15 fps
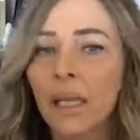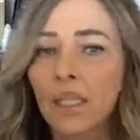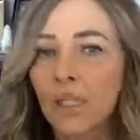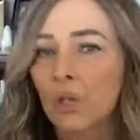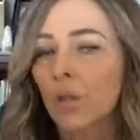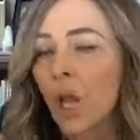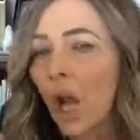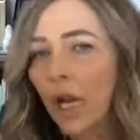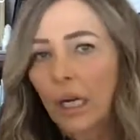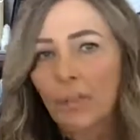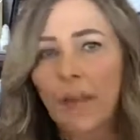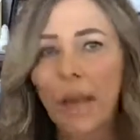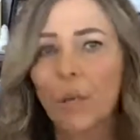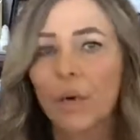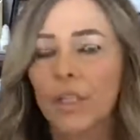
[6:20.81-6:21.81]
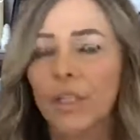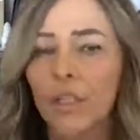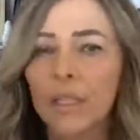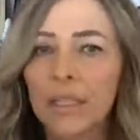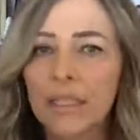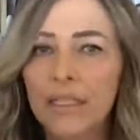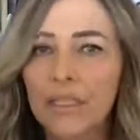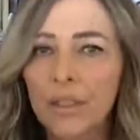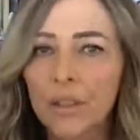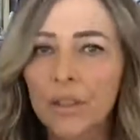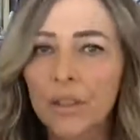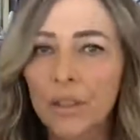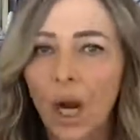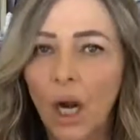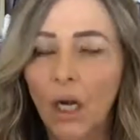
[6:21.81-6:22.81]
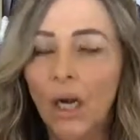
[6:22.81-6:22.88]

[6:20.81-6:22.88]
to talk about what your concerns are.